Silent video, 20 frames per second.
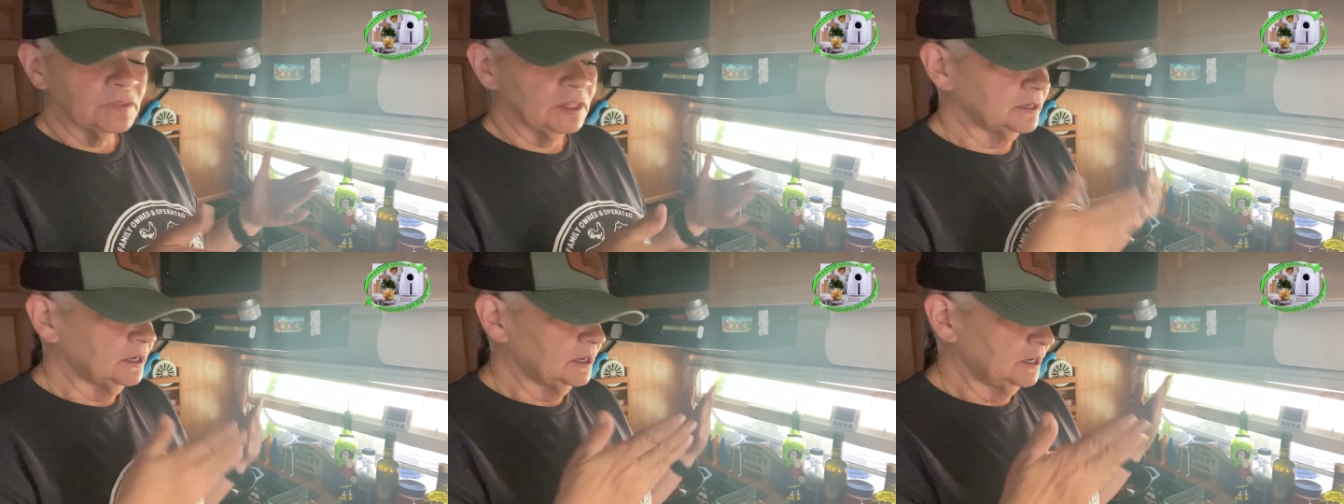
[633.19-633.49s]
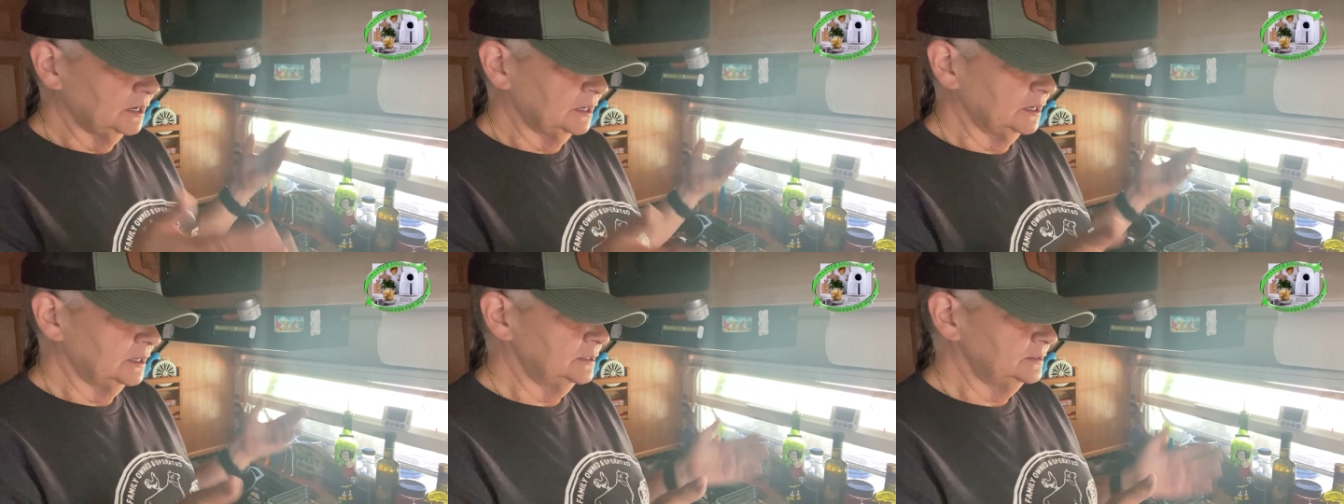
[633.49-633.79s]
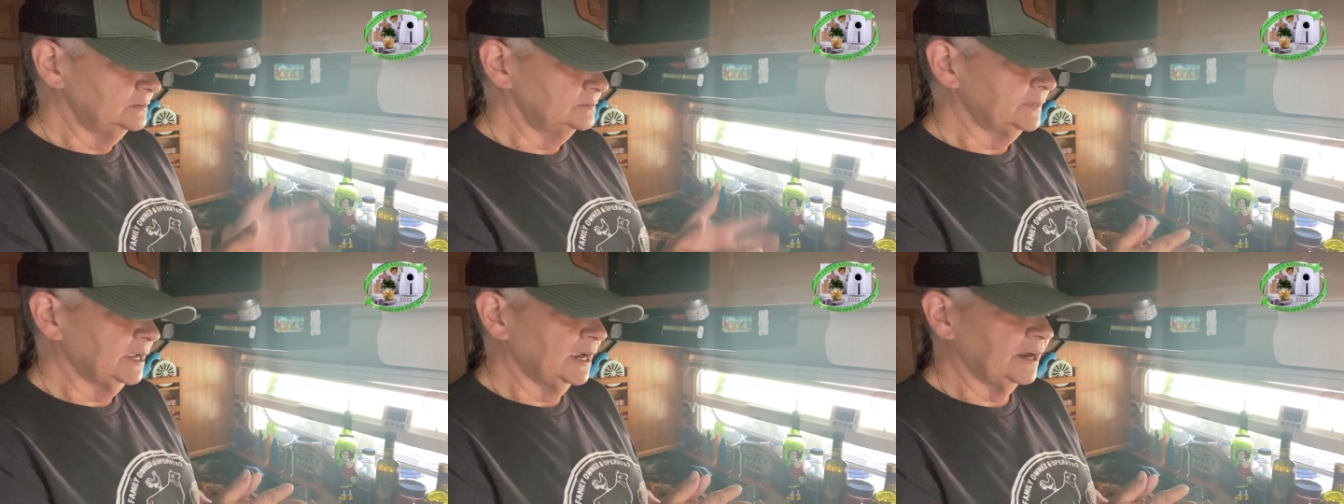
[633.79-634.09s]
uh,
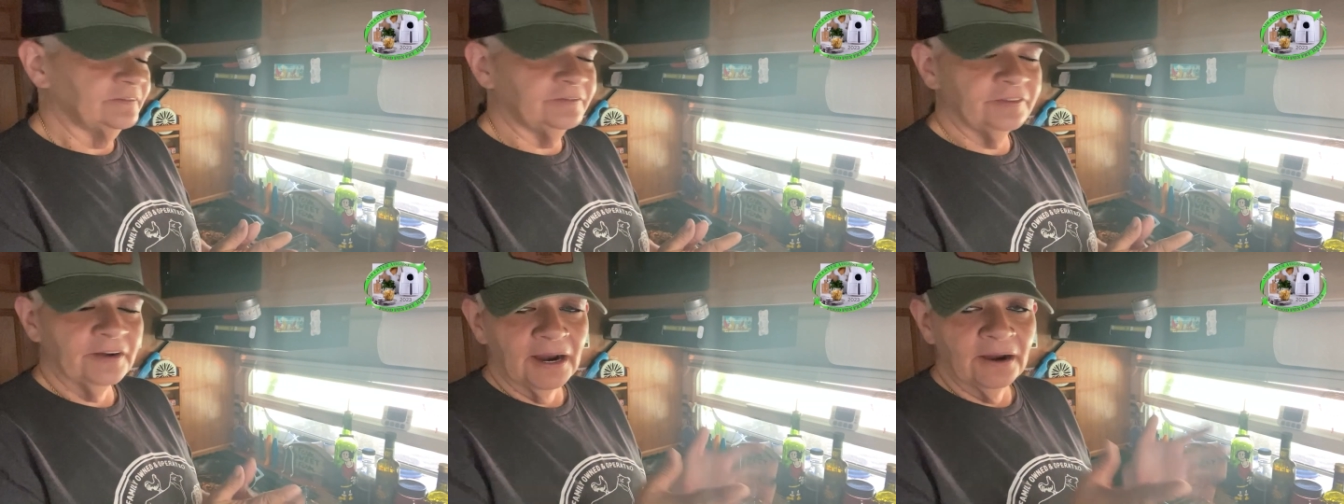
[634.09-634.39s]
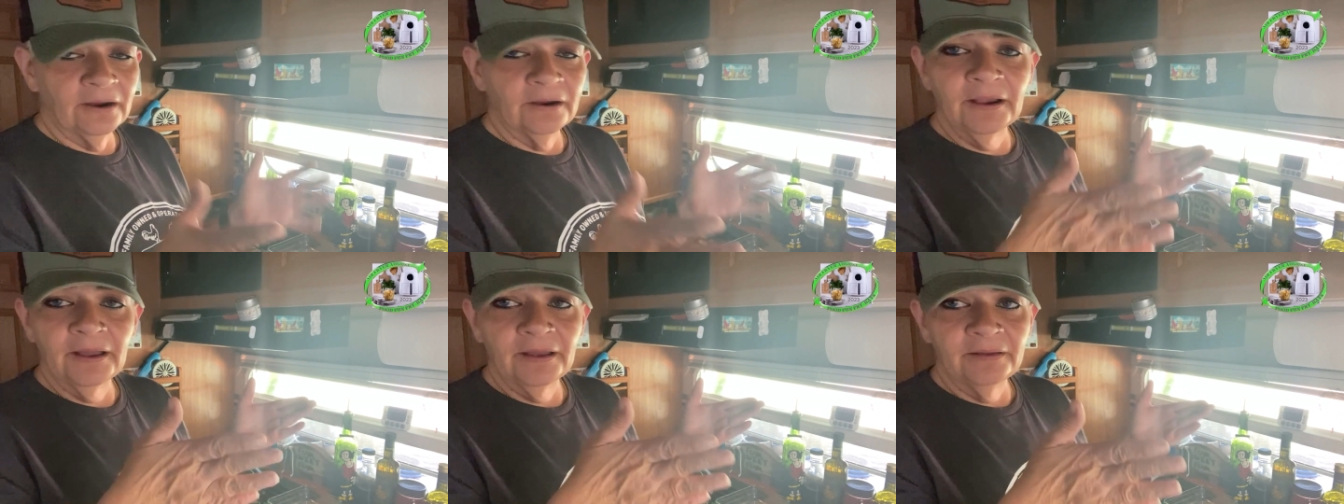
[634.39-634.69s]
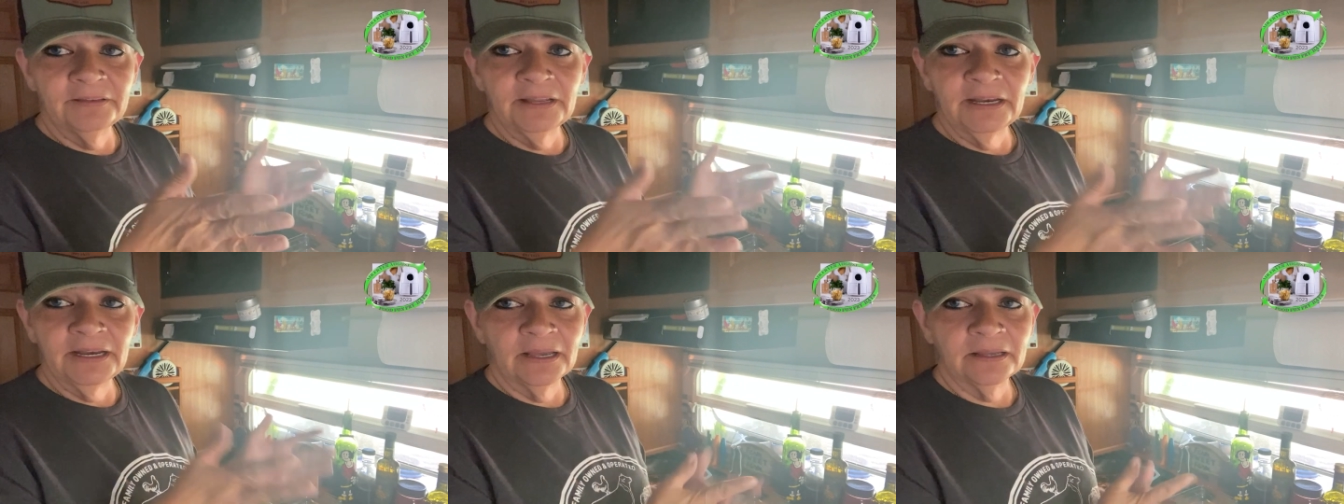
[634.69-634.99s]
air fryer
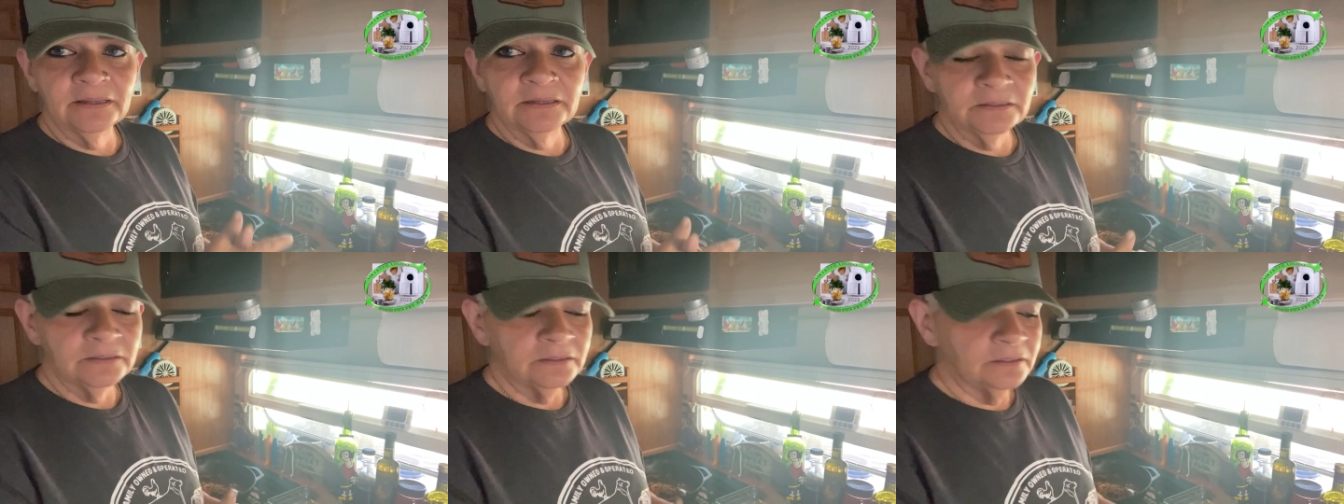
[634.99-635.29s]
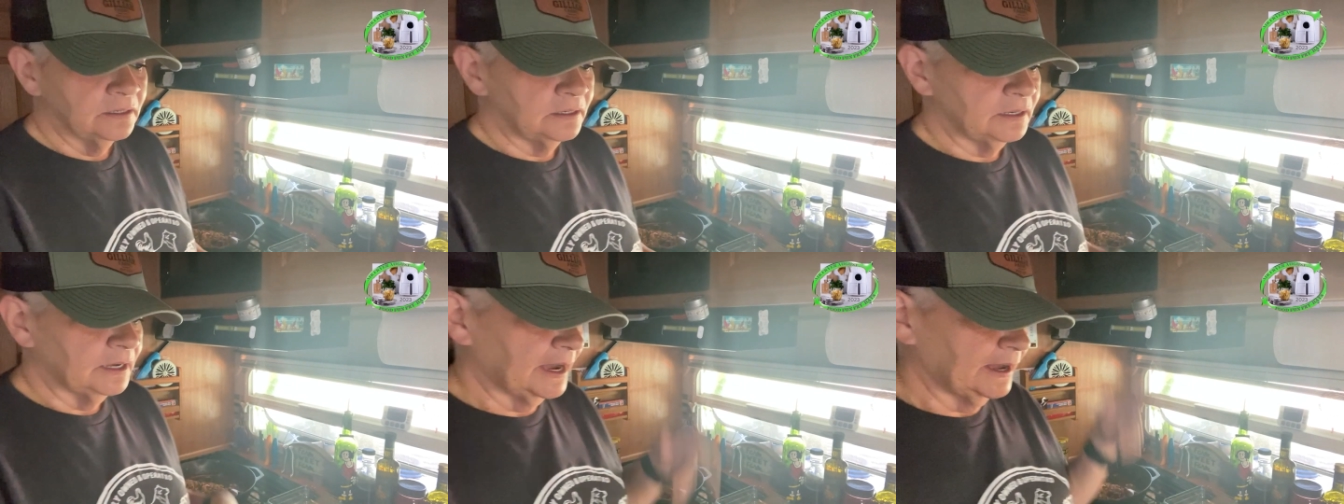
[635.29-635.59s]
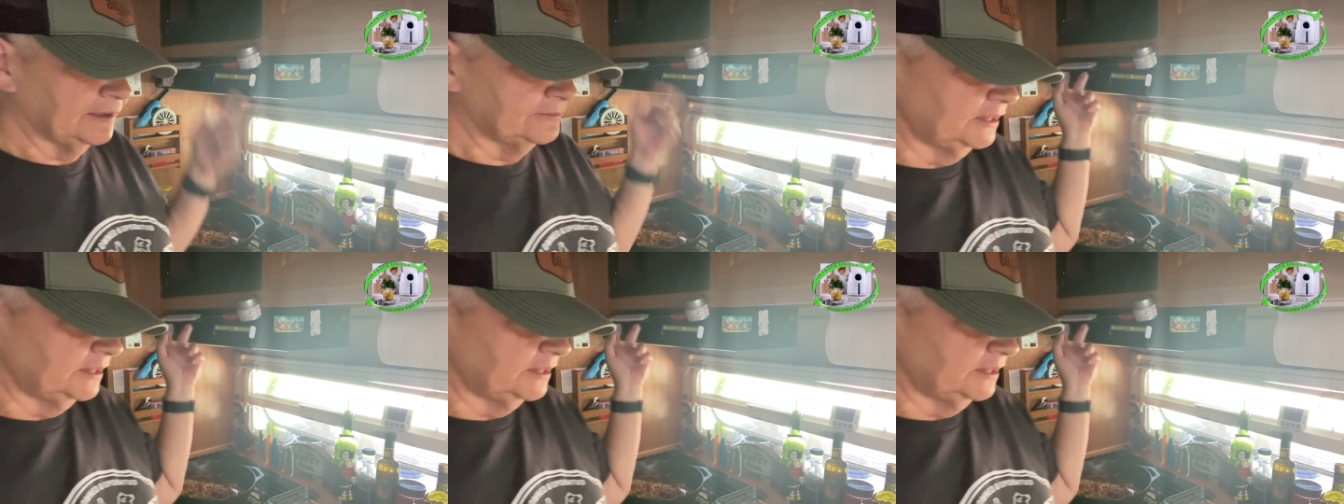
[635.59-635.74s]
oven at, at